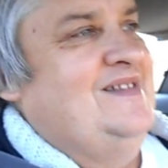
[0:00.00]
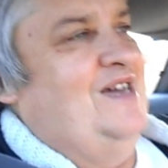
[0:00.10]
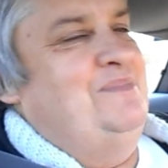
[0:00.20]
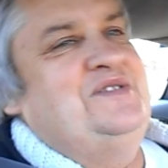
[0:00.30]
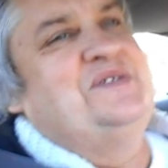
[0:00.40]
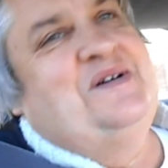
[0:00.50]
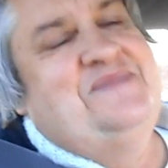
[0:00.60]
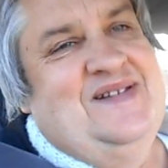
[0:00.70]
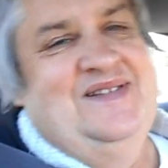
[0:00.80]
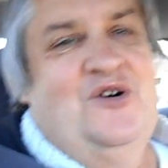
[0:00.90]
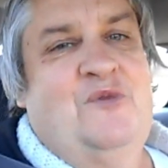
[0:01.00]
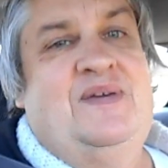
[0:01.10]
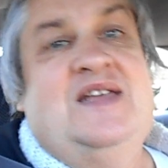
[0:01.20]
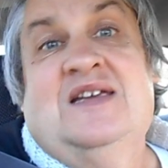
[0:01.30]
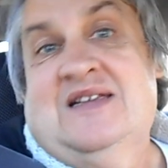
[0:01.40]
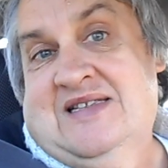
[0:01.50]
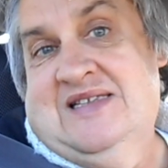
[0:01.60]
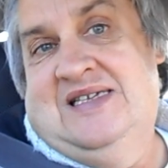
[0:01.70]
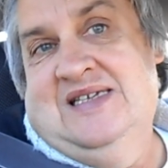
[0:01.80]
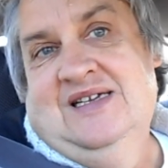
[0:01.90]
Tell me your comment, your
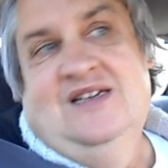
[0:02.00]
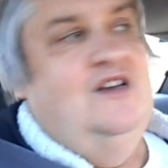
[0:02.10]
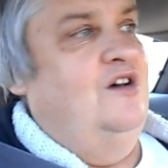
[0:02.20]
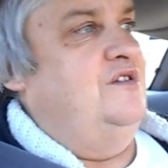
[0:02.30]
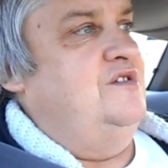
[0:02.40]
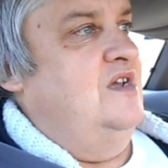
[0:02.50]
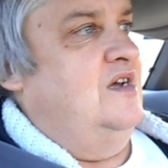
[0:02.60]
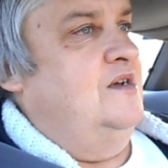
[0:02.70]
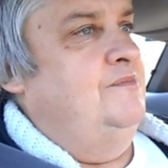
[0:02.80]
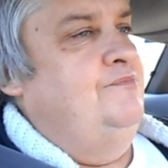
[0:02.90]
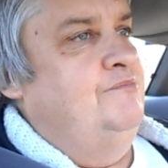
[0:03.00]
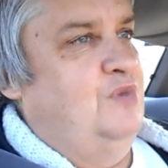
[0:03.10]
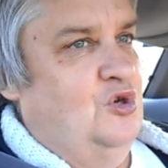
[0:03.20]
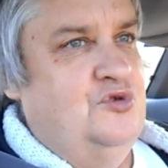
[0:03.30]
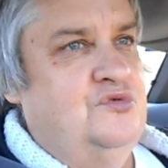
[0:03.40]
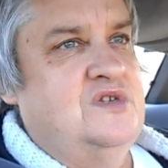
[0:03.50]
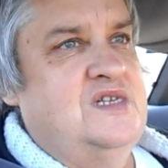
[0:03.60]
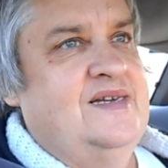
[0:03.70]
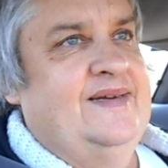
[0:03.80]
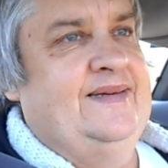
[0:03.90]
opinions on
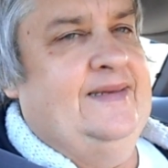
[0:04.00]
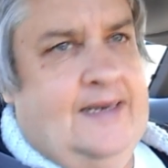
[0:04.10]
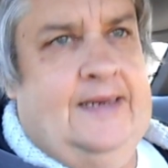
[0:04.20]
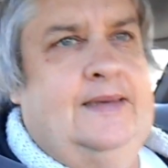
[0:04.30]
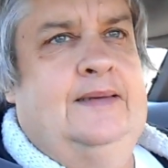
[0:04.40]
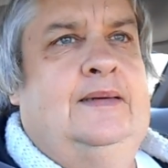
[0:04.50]
balloons. Yeah.